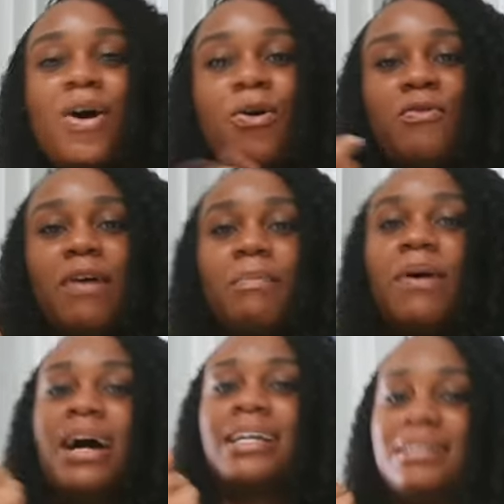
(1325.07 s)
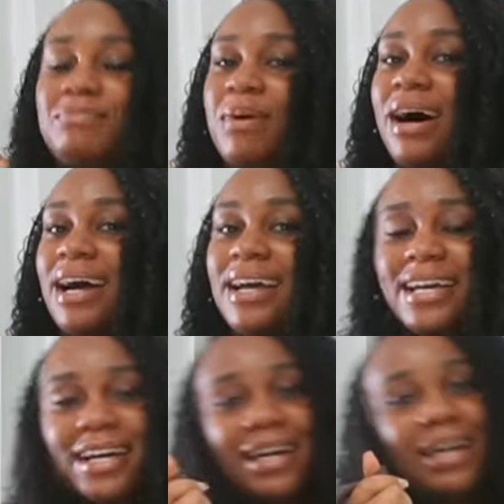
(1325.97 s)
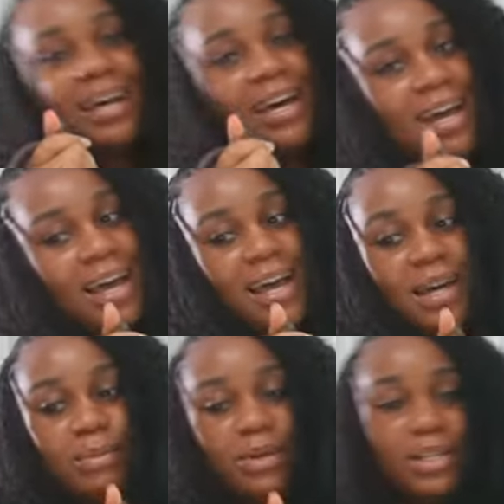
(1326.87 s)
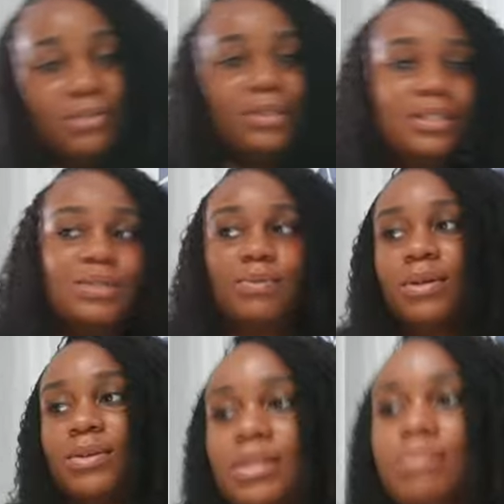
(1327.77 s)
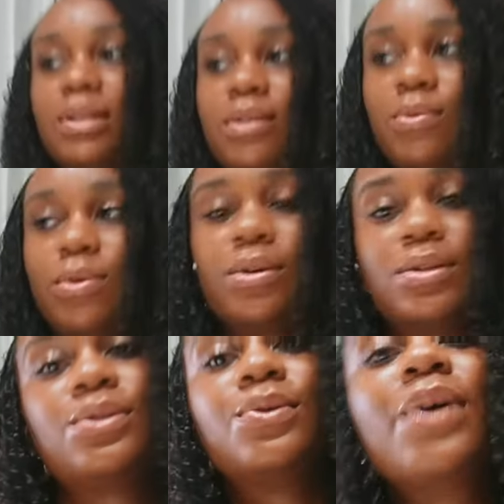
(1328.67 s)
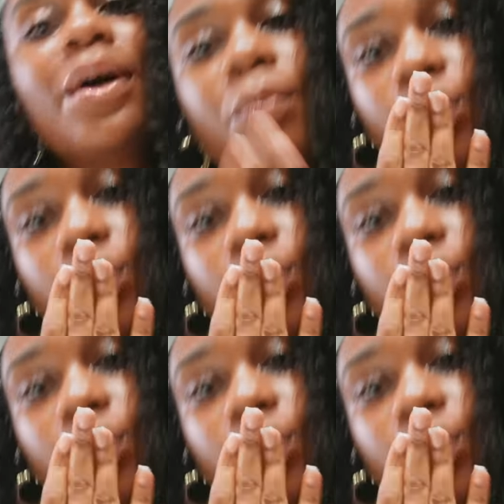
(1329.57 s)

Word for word: overpacked bag. But anyways, we are going to make it work. So yeah,